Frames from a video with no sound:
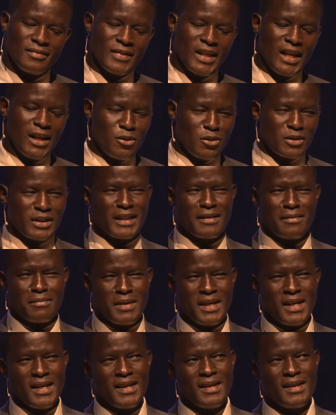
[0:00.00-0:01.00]
He looked at
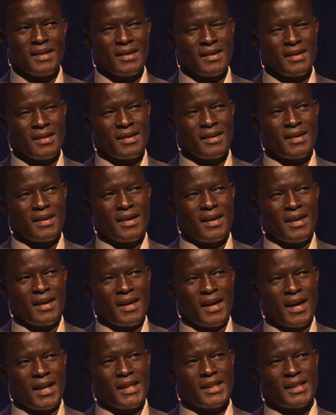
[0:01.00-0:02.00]
me
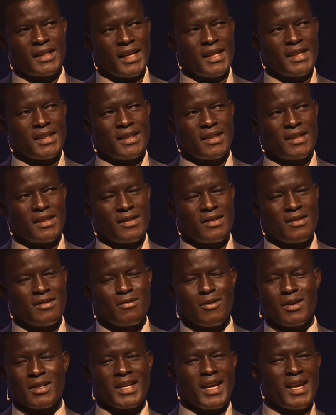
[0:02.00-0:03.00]
and he said,
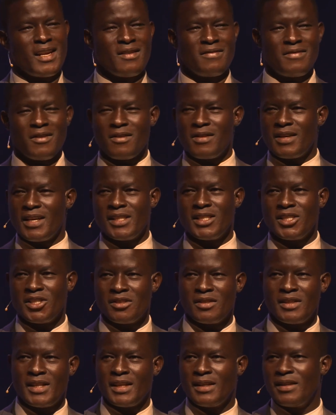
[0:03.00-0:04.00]
what kind of
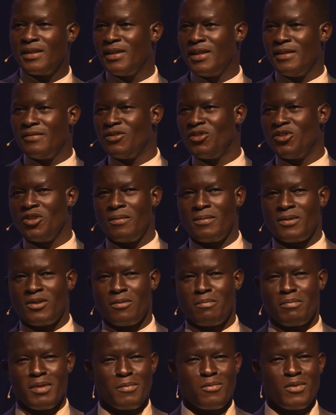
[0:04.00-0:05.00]
organization that gives job
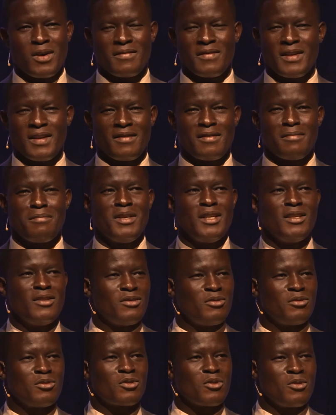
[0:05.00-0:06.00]
to people who have never been
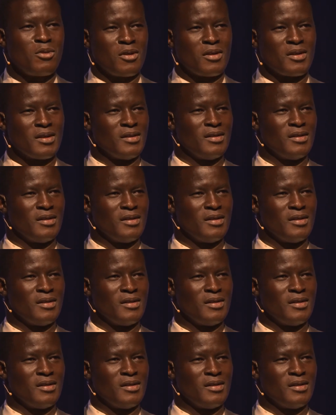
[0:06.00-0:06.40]
to school?